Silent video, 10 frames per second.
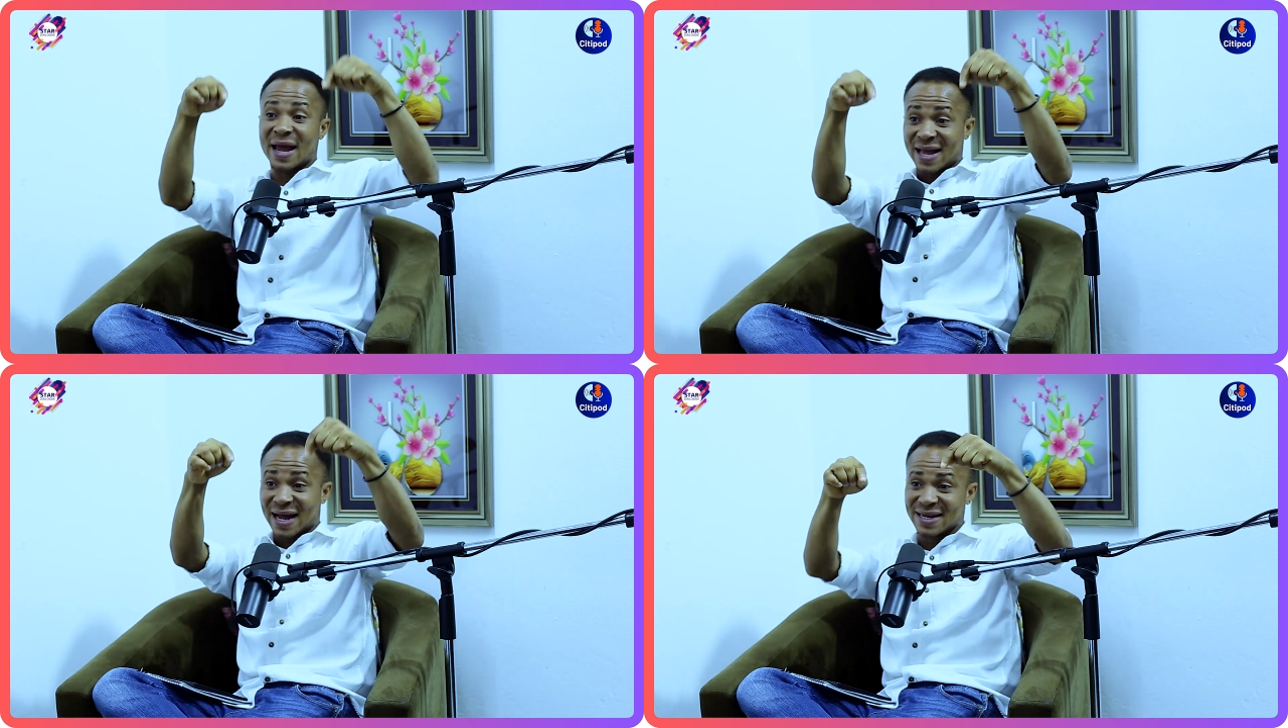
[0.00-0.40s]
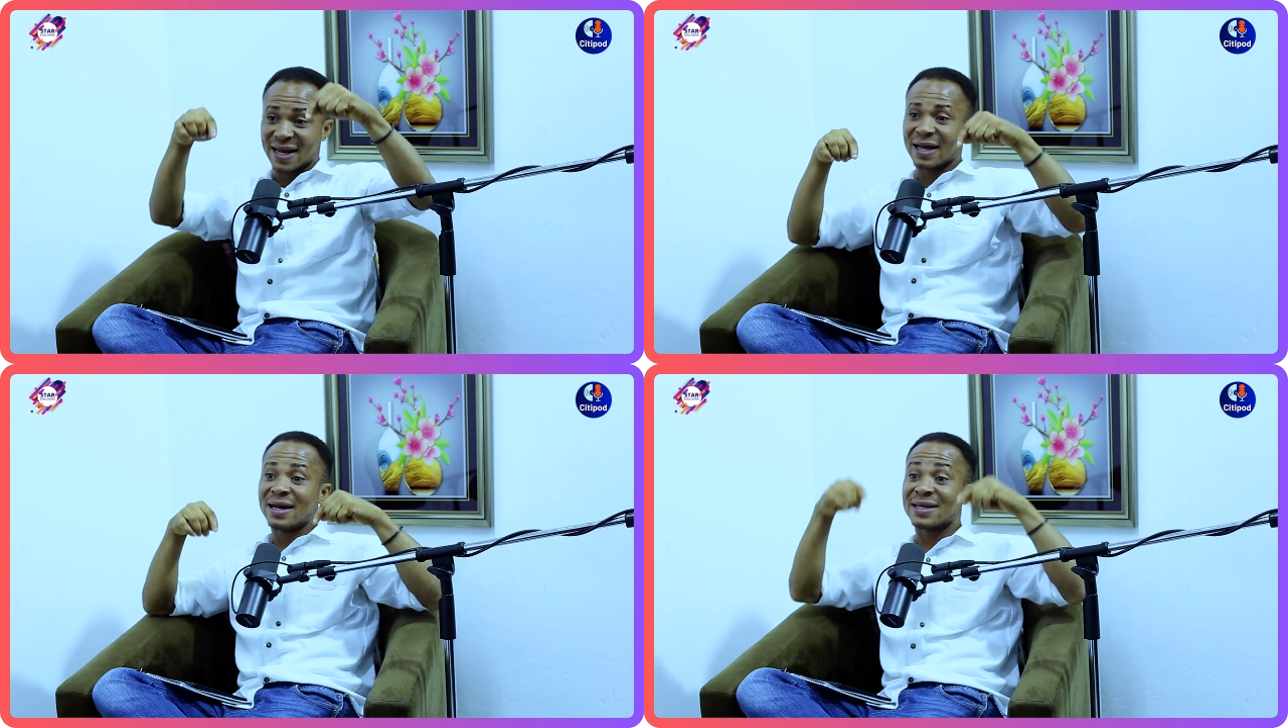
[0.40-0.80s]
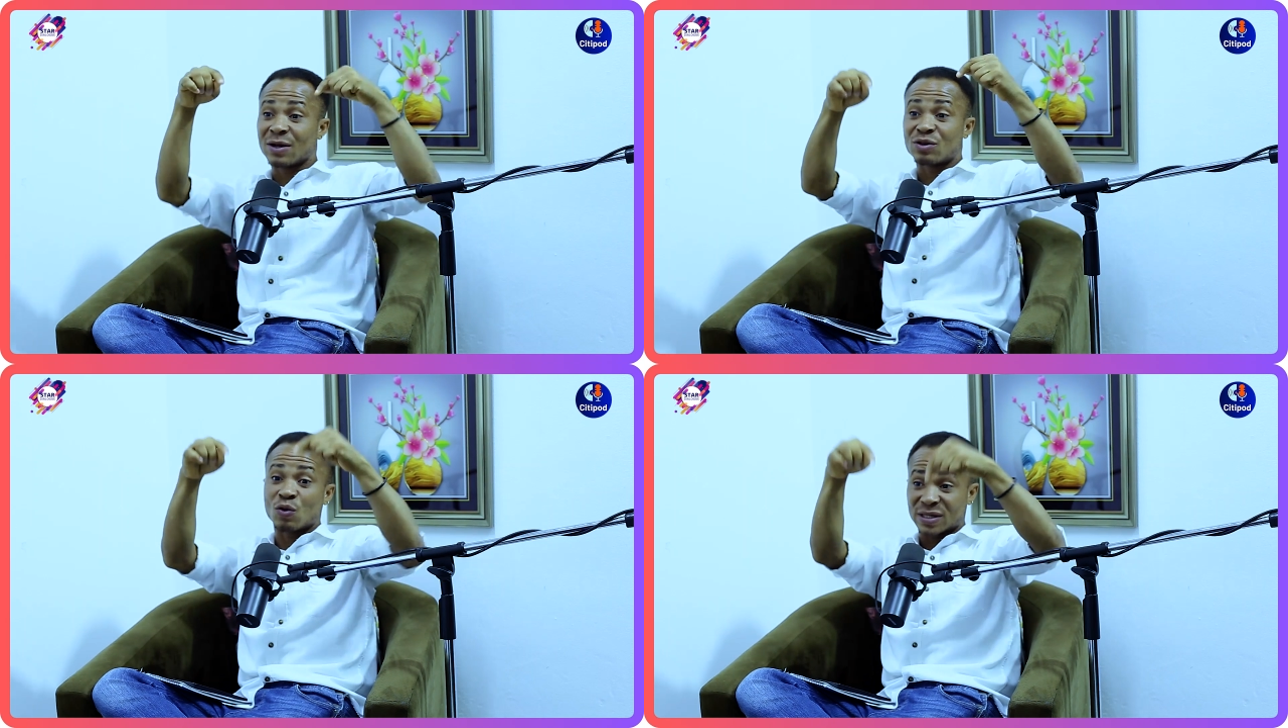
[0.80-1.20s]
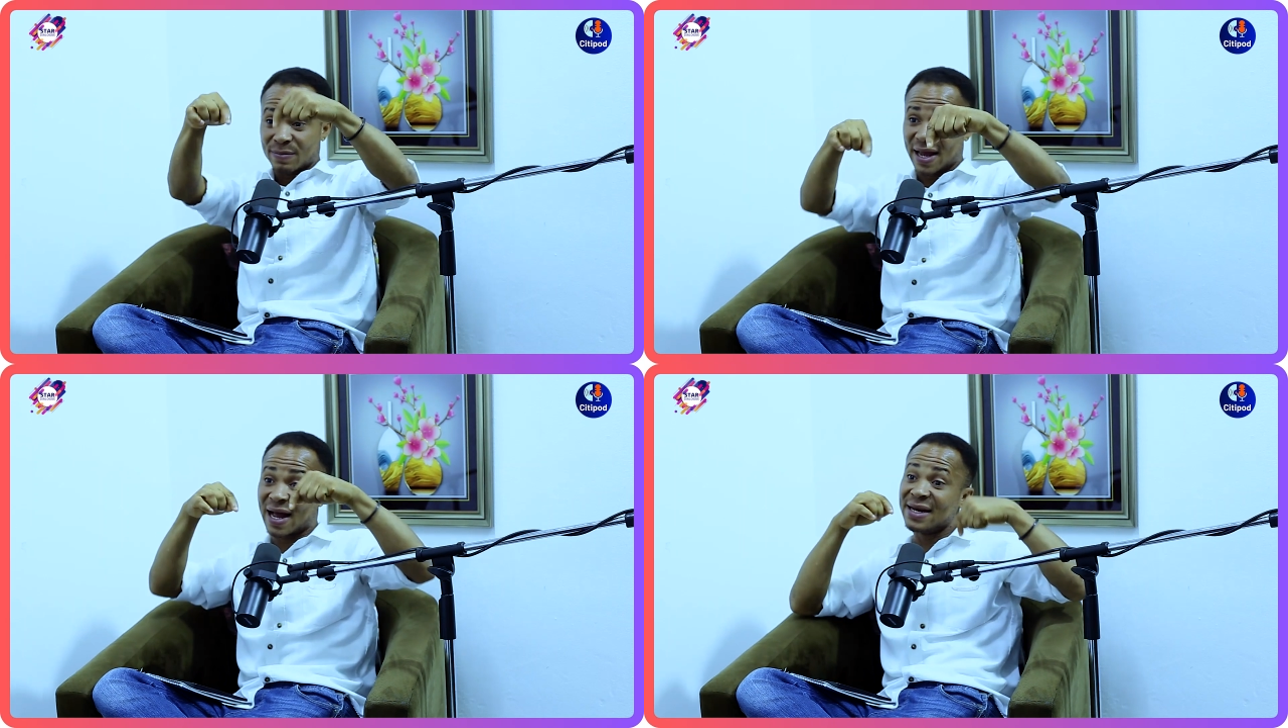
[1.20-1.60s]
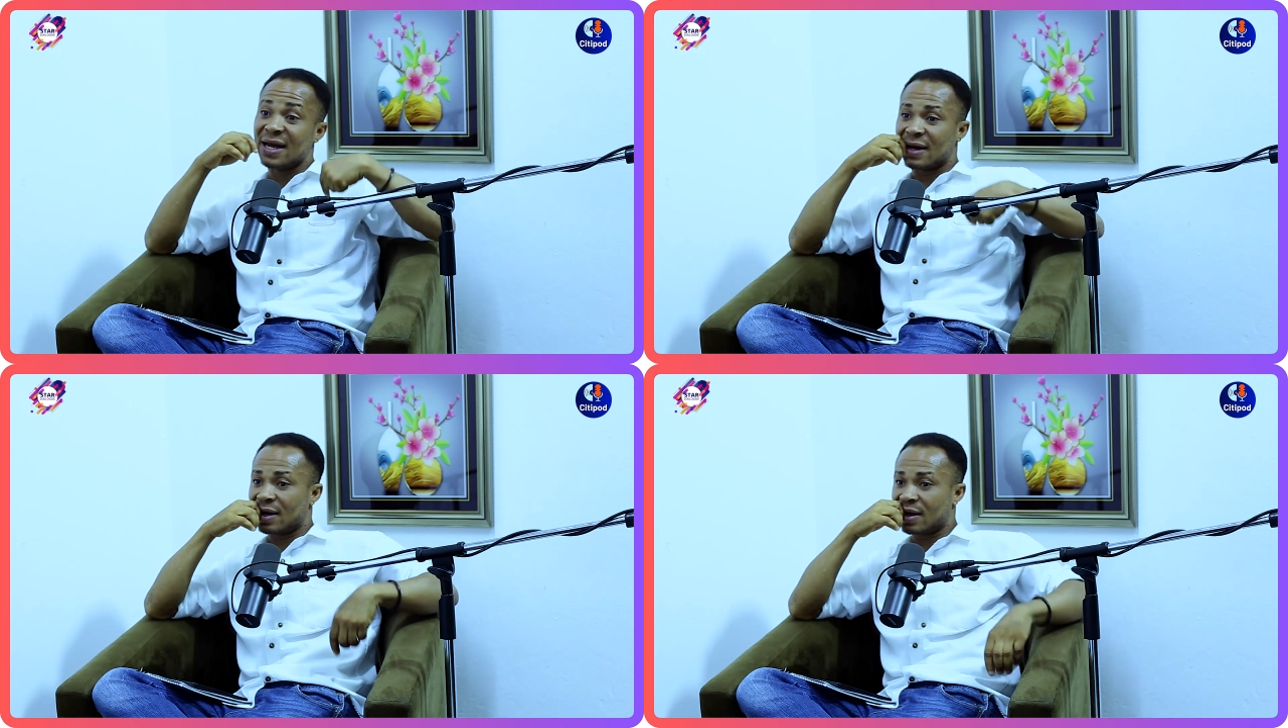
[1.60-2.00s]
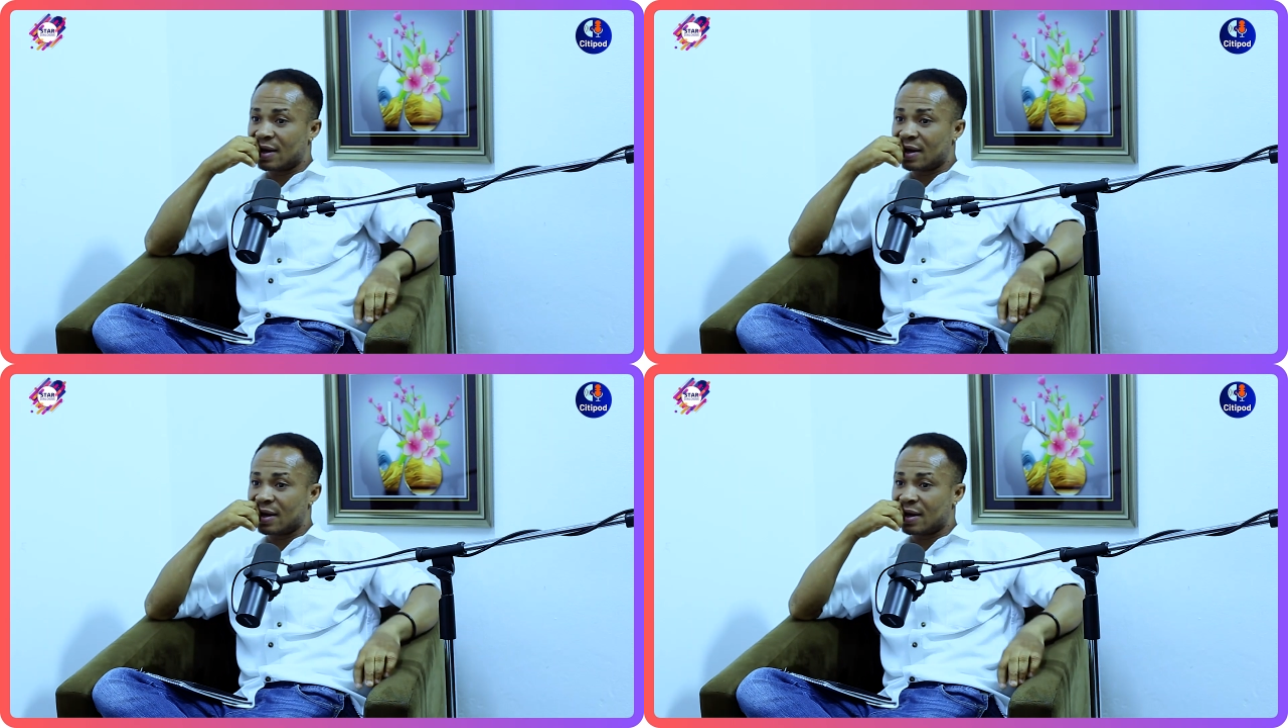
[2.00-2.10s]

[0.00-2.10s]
by a Ghanaian. The soundtrack was done by a Ghanaian.